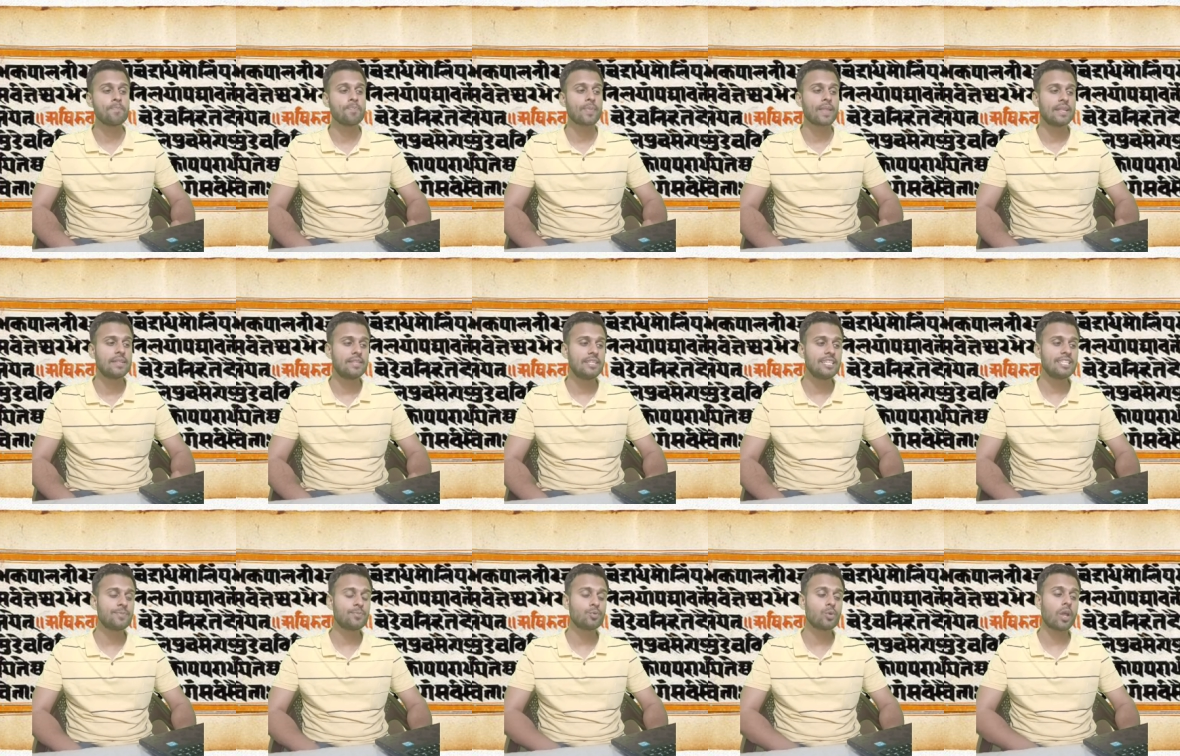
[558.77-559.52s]
These
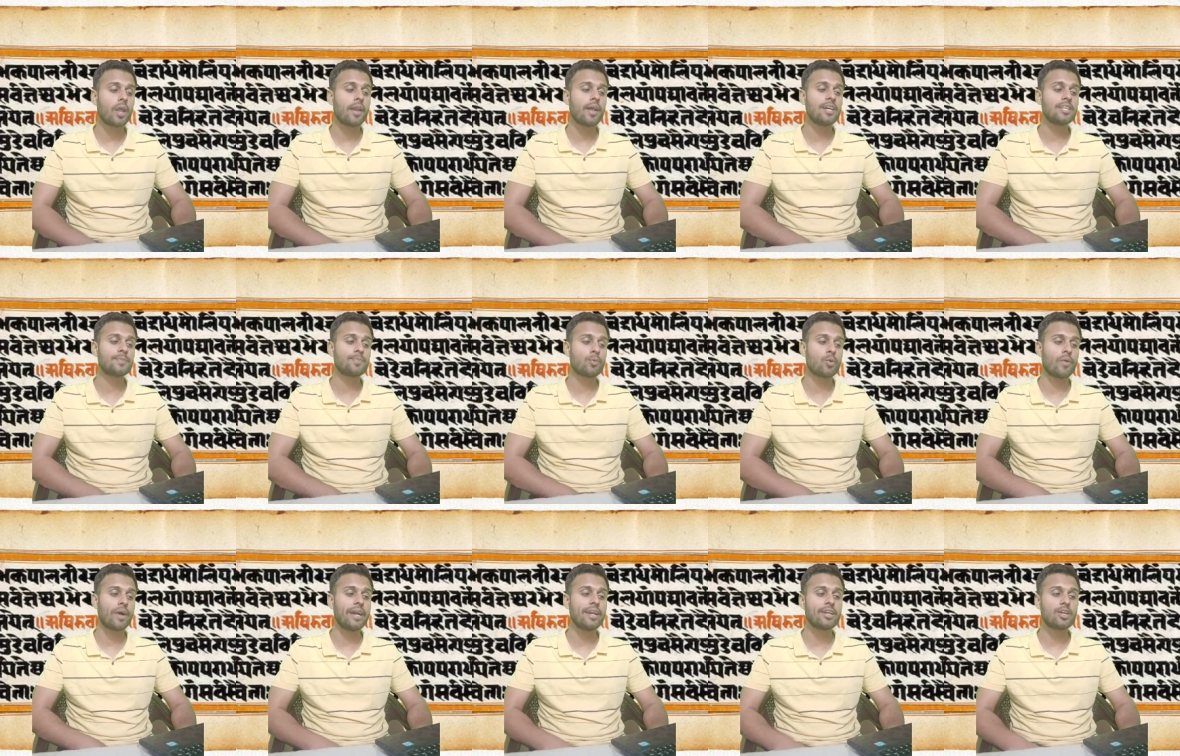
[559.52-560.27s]
Puranas
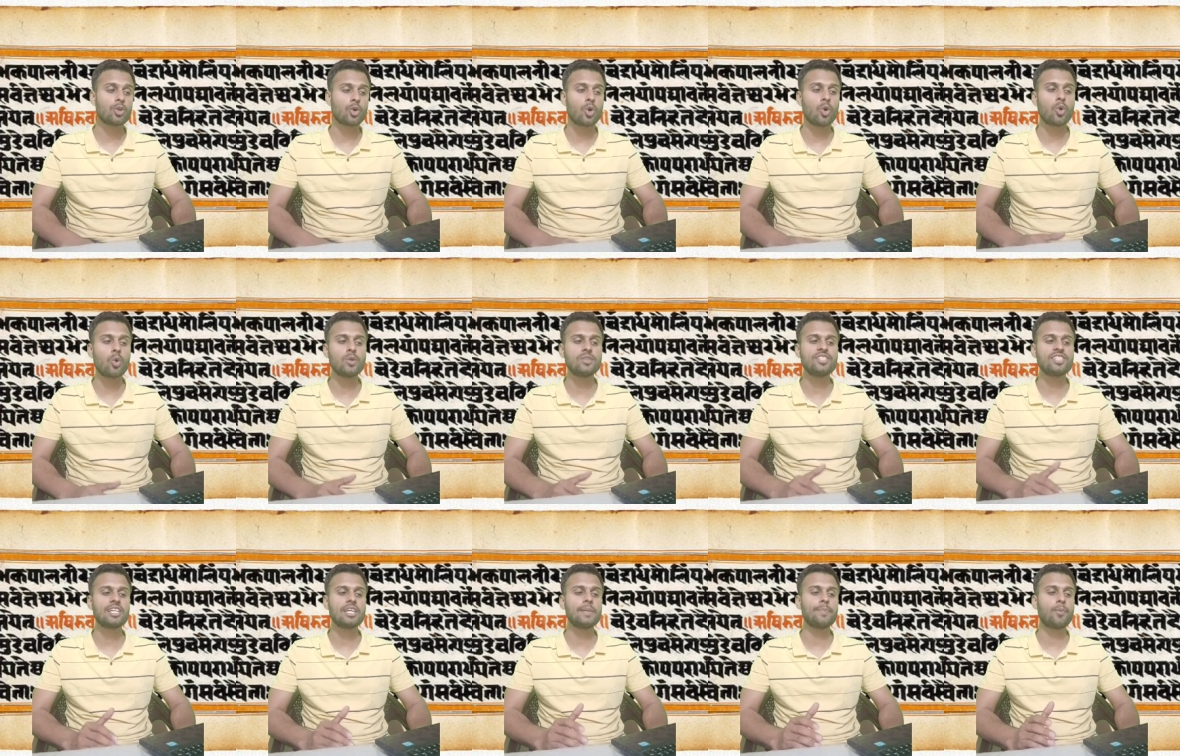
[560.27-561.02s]
provide a
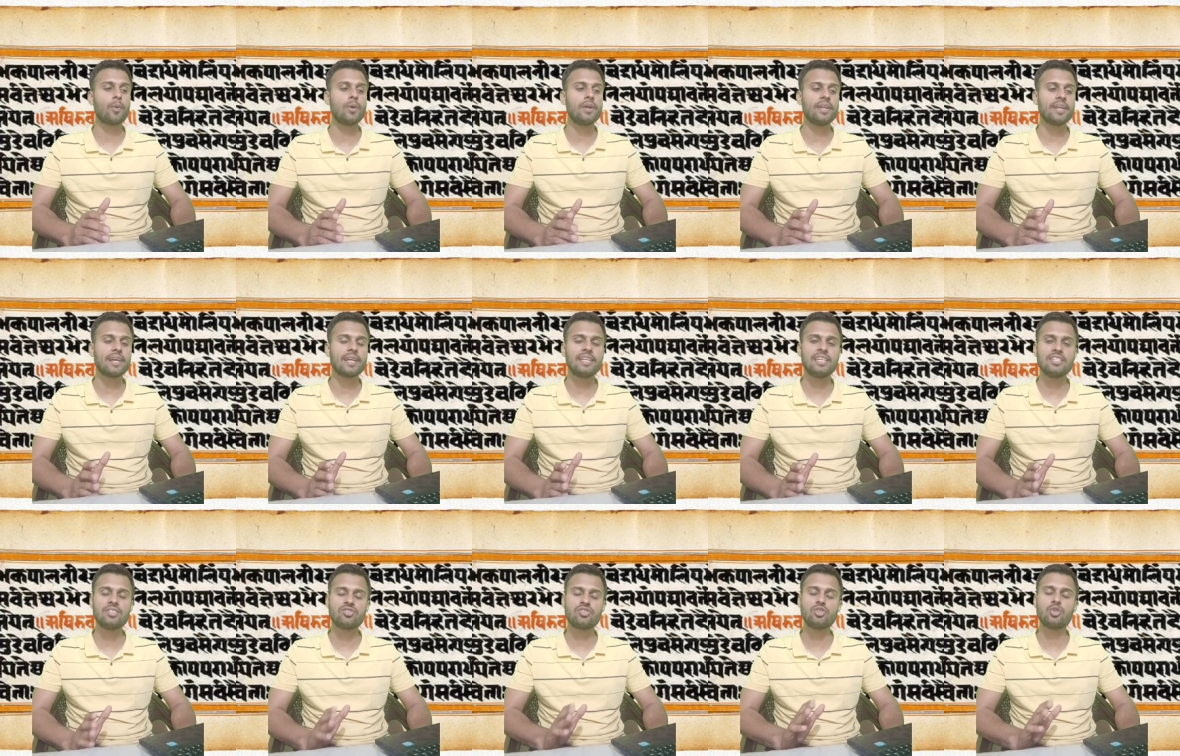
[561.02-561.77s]
chronological political
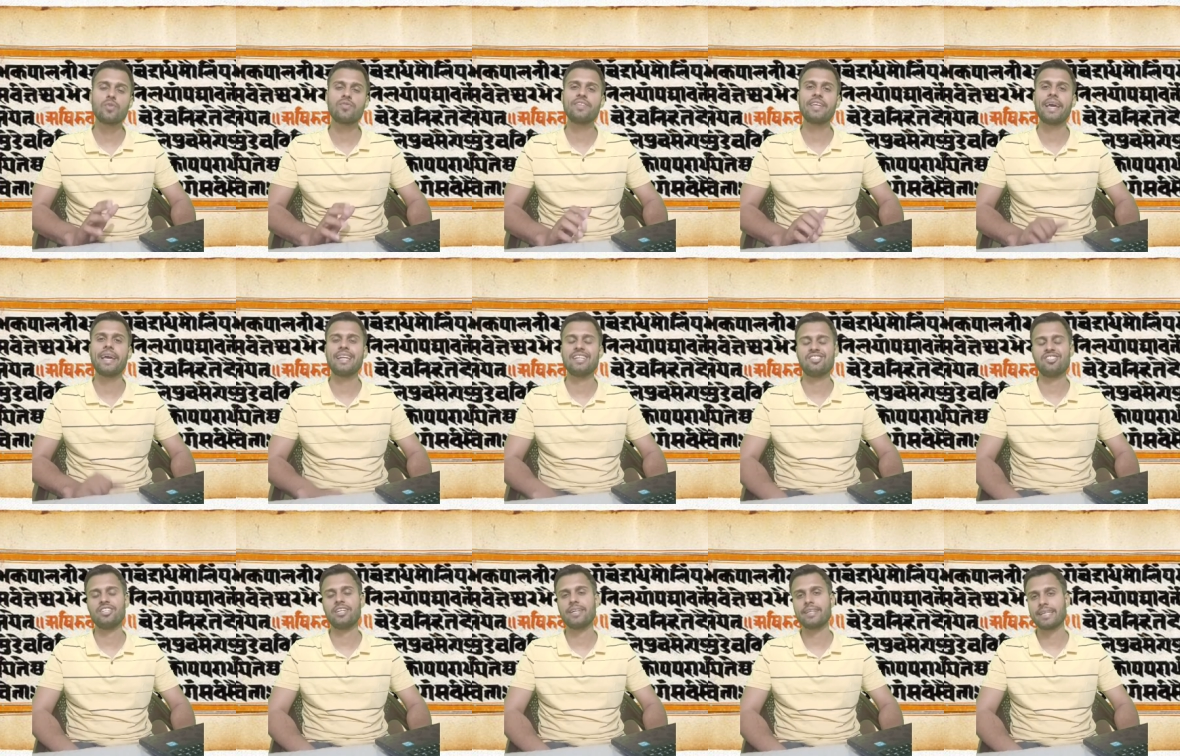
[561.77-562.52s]
history of the
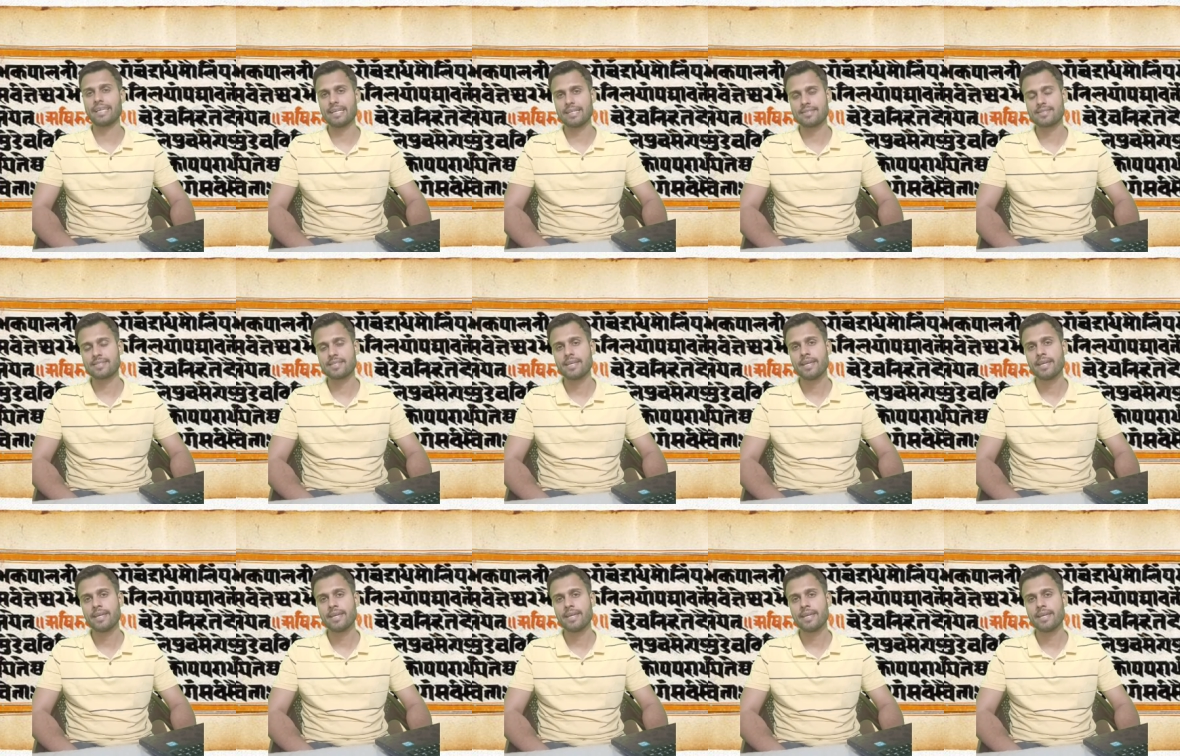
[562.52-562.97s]
ancient kings.